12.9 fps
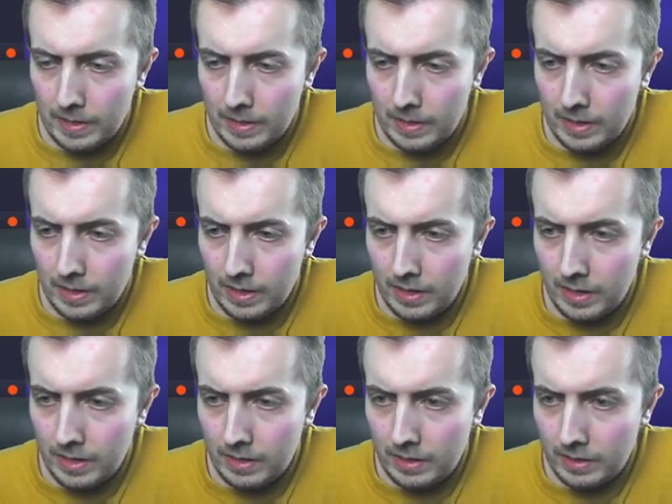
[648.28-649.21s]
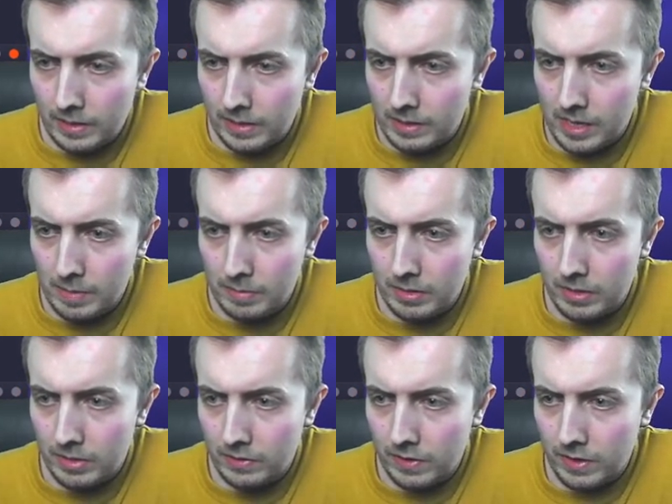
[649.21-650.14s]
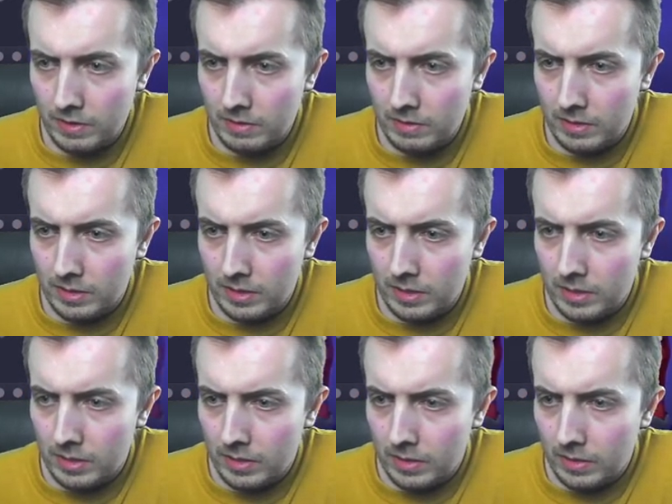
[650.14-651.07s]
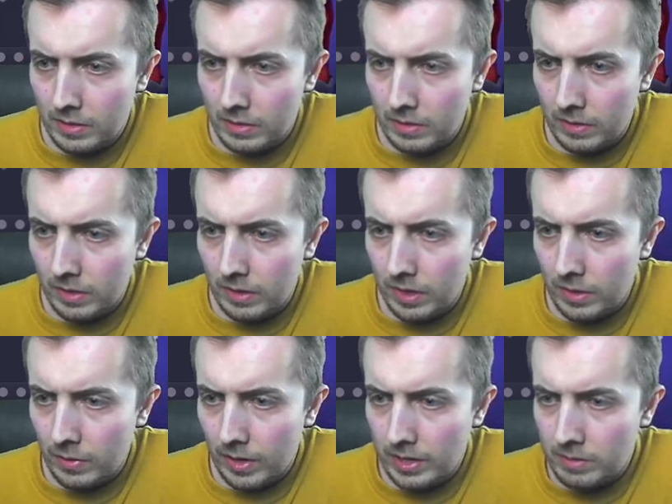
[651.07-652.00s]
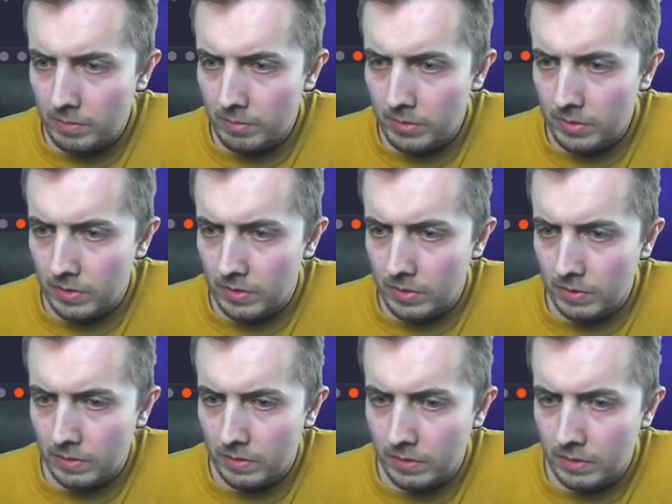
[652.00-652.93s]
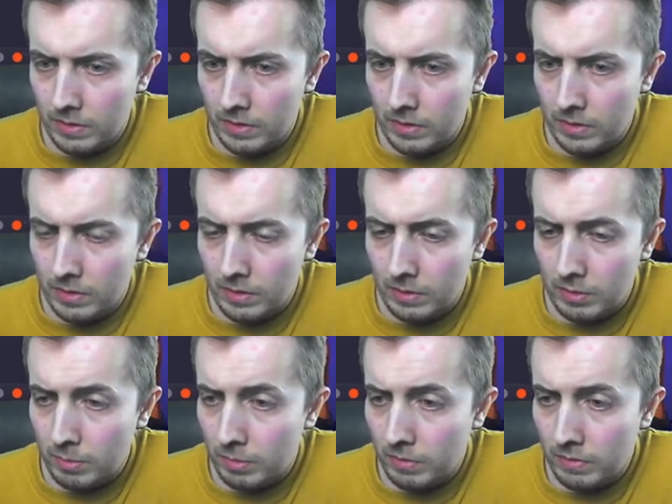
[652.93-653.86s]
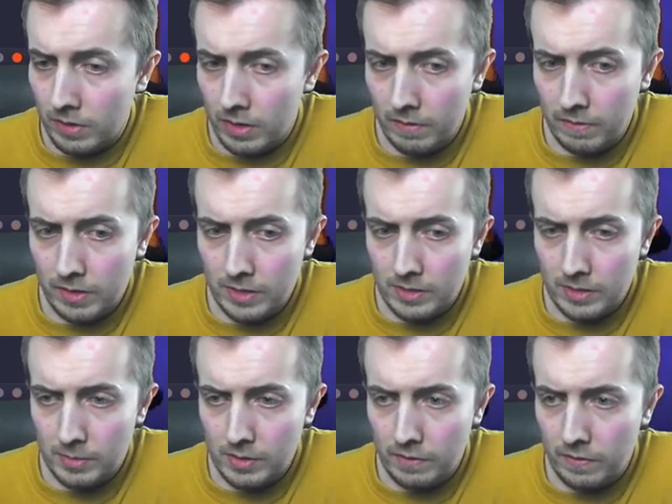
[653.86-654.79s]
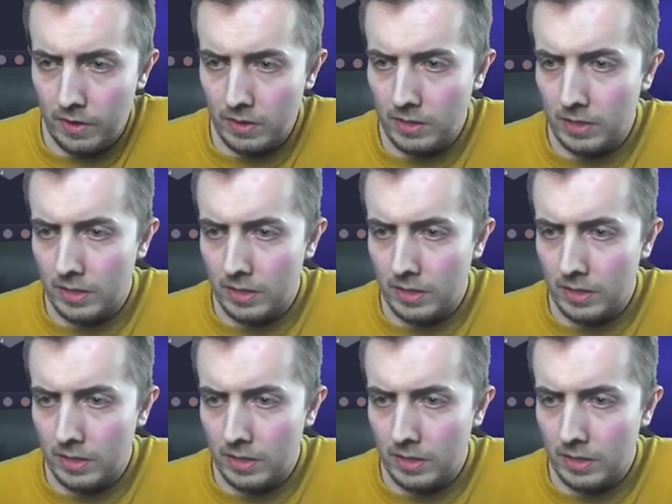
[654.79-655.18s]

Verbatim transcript: Uh, accept, that's fine. Got Carl Adams, 1.5, that's absolutely fine.